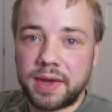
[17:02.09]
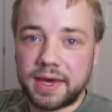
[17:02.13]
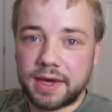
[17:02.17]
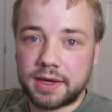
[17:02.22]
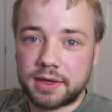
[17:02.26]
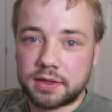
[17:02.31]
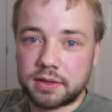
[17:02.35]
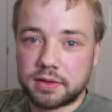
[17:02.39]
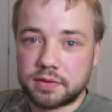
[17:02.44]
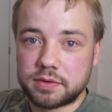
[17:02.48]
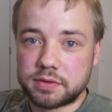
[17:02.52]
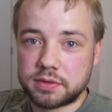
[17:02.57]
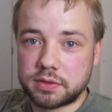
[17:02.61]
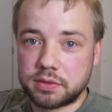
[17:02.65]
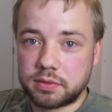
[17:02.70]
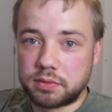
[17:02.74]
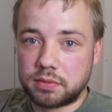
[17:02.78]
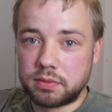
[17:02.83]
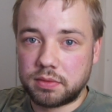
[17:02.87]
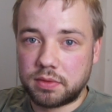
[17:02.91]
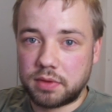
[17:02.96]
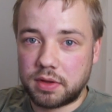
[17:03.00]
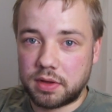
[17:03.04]
back,
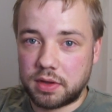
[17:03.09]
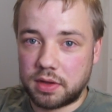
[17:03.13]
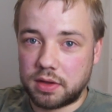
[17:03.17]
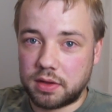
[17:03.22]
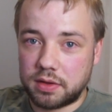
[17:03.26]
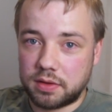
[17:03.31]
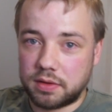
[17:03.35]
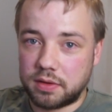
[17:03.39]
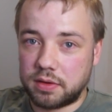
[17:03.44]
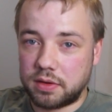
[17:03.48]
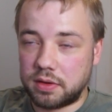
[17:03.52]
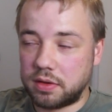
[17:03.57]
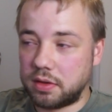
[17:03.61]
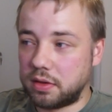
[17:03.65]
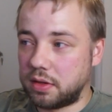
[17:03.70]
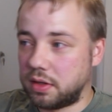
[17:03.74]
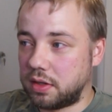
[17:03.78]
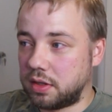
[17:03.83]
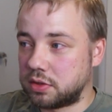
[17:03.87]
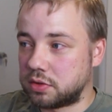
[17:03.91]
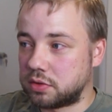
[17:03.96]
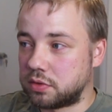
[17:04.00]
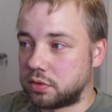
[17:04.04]
so
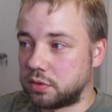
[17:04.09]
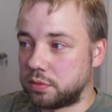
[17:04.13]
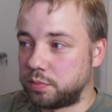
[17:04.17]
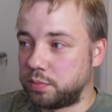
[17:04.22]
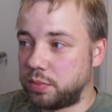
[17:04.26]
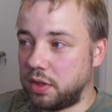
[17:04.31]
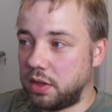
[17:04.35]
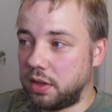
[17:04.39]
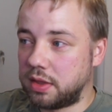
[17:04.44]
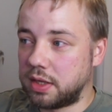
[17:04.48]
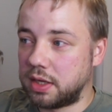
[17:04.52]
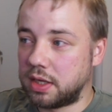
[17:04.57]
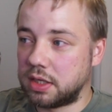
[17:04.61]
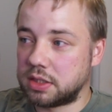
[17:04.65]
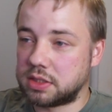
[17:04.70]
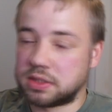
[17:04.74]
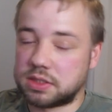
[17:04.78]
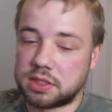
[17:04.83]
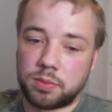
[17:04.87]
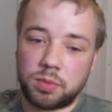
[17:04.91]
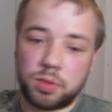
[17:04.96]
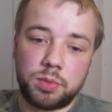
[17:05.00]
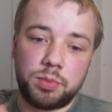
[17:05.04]
it could be that
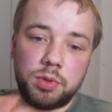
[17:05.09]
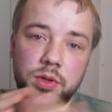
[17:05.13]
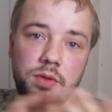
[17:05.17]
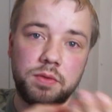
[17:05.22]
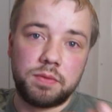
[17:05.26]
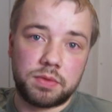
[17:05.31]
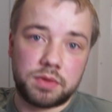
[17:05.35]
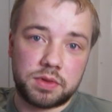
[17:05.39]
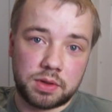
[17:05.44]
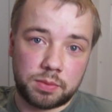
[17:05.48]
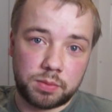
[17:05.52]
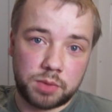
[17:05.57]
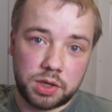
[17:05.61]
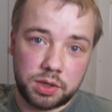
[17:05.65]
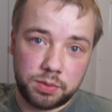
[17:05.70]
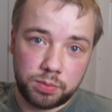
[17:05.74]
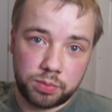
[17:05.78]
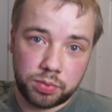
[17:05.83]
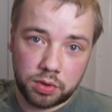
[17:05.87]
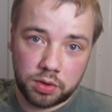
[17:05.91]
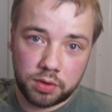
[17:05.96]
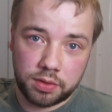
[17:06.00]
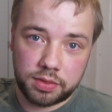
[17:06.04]
somebody
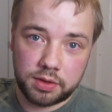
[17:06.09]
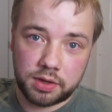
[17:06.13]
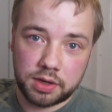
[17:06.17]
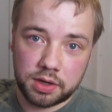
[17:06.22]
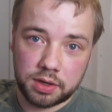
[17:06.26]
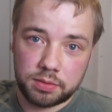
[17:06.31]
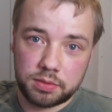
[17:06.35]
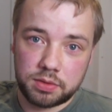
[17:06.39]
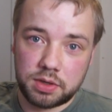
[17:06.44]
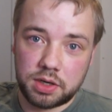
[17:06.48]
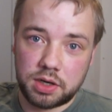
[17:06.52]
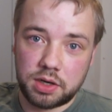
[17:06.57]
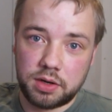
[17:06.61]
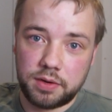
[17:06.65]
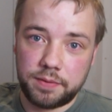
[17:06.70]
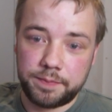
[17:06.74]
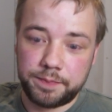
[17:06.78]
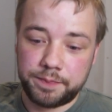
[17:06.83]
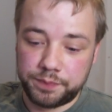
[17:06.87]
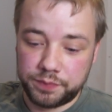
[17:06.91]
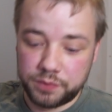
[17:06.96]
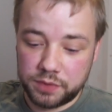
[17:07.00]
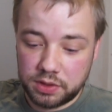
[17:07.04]
bought the camera,
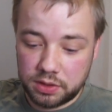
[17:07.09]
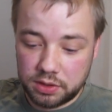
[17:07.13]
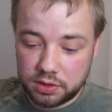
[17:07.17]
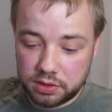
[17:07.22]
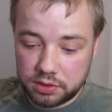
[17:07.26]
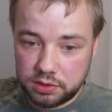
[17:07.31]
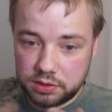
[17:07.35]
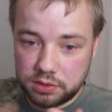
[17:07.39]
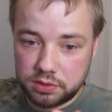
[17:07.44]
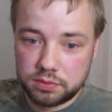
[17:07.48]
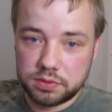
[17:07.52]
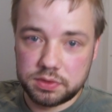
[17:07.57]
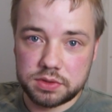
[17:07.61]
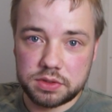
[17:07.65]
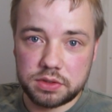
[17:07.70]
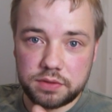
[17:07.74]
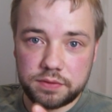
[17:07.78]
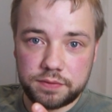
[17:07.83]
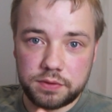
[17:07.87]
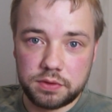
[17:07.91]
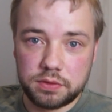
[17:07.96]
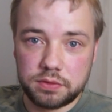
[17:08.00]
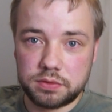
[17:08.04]
used it
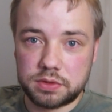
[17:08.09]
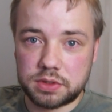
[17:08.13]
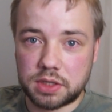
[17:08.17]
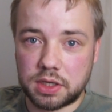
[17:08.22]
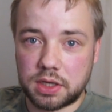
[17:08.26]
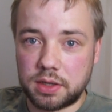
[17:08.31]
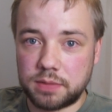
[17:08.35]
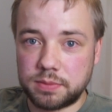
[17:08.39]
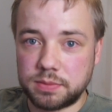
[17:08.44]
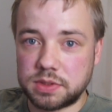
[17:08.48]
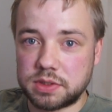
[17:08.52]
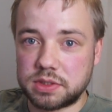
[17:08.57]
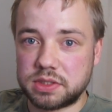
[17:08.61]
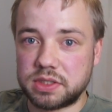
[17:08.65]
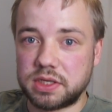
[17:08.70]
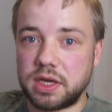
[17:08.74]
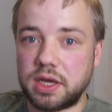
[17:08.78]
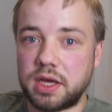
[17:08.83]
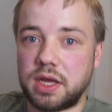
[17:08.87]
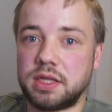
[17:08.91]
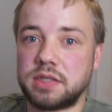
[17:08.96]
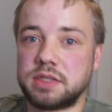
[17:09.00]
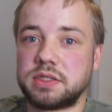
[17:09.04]
a few times
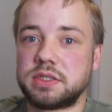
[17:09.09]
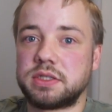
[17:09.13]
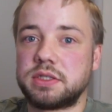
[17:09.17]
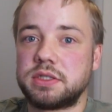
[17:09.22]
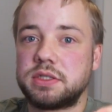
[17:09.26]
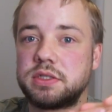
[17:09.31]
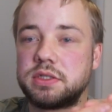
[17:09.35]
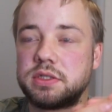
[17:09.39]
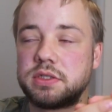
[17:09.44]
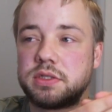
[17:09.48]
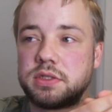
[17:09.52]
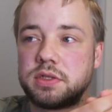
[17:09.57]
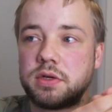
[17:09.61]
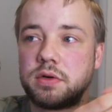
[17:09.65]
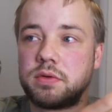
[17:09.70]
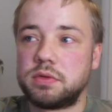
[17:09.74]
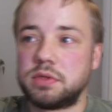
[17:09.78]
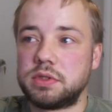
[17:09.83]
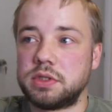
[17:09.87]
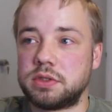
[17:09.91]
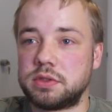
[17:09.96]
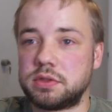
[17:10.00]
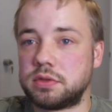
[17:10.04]
and
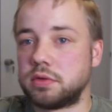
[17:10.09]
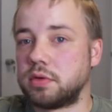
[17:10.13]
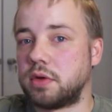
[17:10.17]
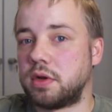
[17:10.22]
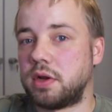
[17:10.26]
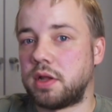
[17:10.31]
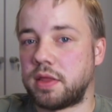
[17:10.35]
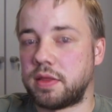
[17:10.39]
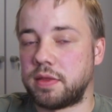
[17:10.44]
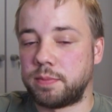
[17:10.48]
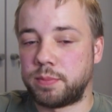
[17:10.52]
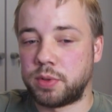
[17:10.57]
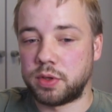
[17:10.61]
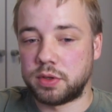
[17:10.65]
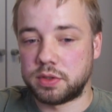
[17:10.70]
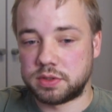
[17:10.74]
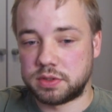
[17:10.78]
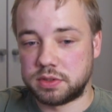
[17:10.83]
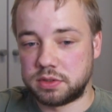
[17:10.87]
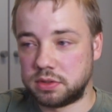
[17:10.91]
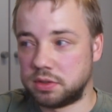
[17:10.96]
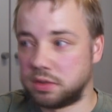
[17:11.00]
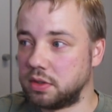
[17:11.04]
sold it to another
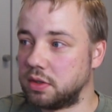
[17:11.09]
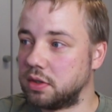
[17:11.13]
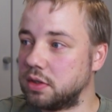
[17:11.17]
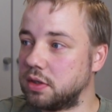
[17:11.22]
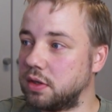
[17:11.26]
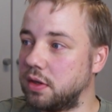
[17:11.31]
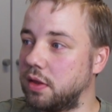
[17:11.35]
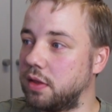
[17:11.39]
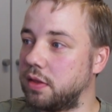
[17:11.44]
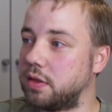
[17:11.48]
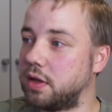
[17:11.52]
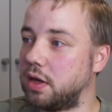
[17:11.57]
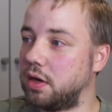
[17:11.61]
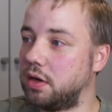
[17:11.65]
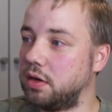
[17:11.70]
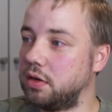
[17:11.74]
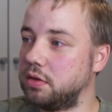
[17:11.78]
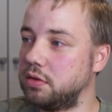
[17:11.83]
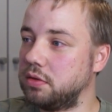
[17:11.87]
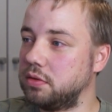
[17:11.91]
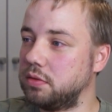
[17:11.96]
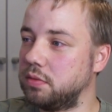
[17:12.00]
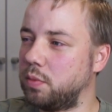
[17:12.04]
person.
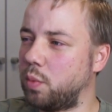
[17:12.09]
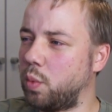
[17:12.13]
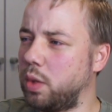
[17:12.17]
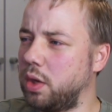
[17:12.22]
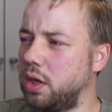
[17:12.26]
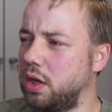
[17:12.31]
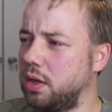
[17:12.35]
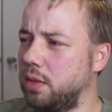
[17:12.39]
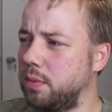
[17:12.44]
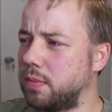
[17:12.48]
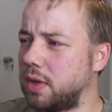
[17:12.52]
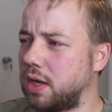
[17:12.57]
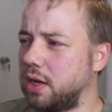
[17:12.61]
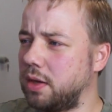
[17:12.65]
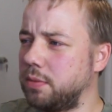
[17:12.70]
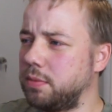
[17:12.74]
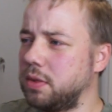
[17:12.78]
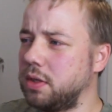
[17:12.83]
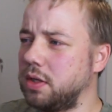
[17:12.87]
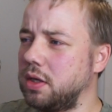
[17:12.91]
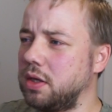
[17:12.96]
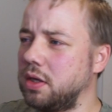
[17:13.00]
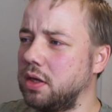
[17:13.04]
Then we
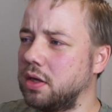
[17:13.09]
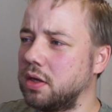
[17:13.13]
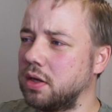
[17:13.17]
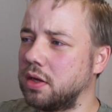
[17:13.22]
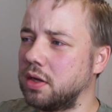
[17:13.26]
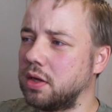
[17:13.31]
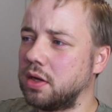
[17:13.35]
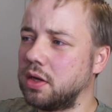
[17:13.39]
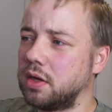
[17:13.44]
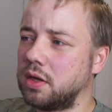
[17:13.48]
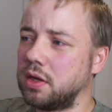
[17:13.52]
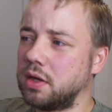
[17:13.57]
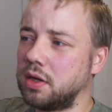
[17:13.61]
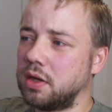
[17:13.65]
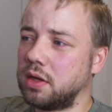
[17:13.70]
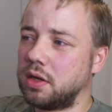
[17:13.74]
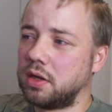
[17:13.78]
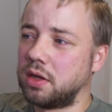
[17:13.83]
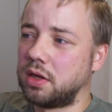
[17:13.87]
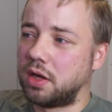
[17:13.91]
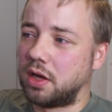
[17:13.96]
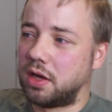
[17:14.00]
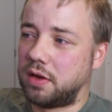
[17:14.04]
maybe
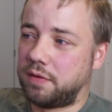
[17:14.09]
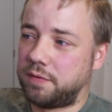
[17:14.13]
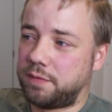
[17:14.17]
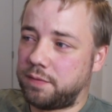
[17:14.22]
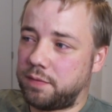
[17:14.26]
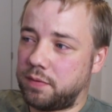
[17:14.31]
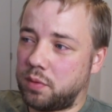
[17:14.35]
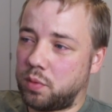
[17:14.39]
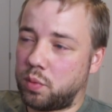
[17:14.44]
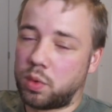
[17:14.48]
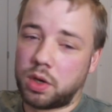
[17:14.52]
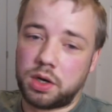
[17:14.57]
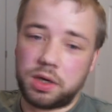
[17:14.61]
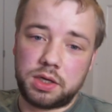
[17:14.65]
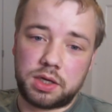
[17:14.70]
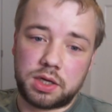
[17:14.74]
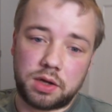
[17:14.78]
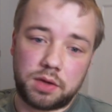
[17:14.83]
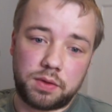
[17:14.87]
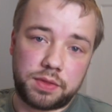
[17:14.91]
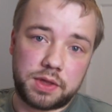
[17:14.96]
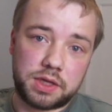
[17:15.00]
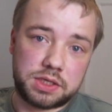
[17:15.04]
have one
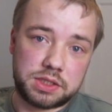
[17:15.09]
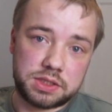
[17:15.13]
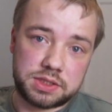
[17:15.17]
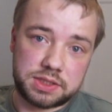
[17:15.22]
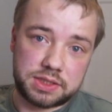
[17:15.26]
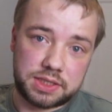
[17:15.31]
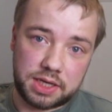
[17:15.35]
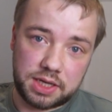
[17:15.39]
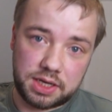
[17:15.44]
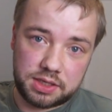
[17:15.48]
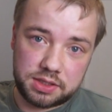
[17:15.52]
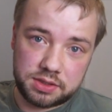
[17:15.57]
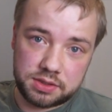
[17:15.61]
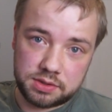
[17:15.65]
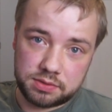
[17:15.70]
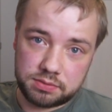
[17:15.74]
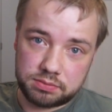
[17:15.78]
account that is dead.